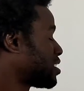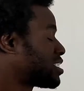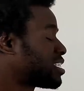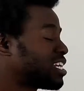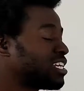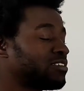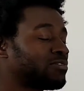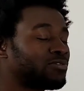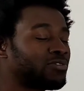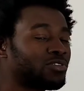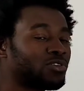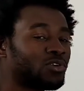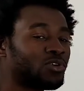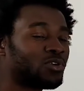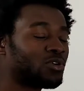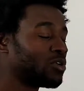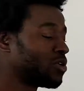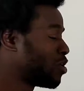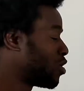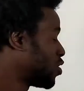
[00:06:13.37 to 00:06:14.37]
Stand
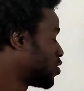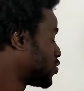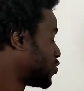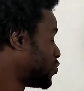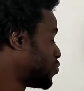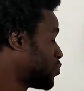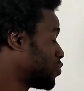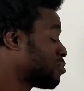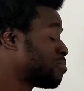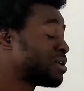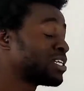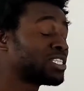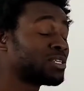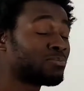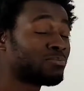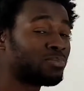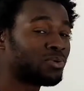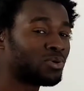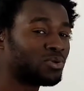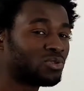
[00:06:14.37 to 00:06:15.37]
for you, but
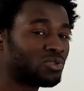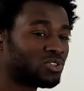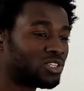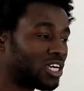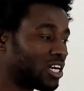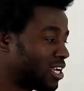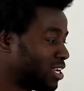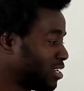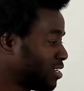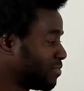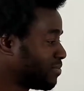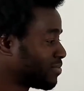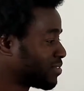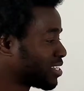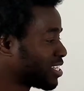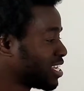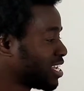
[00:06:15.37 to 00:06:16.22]
the plural,